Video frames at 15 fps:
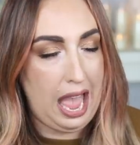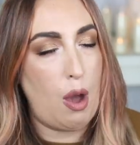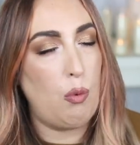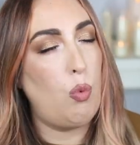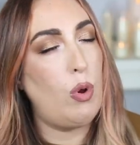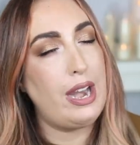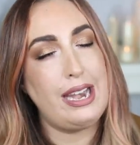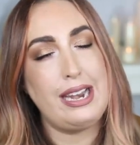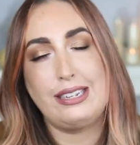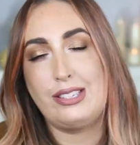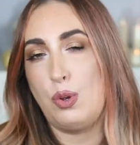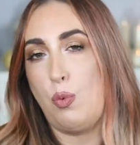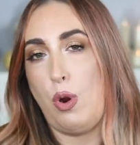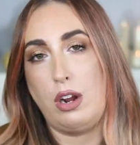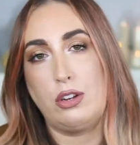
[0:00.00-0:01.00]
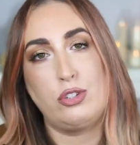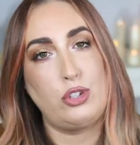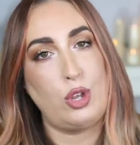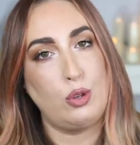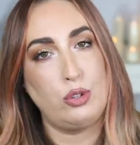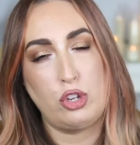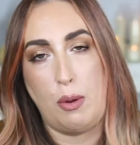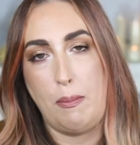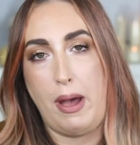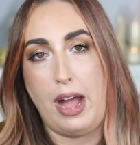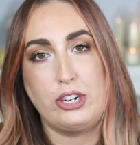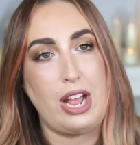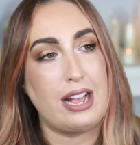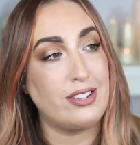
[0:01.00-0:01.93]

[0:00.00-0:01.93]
I wanted it to work so, so much.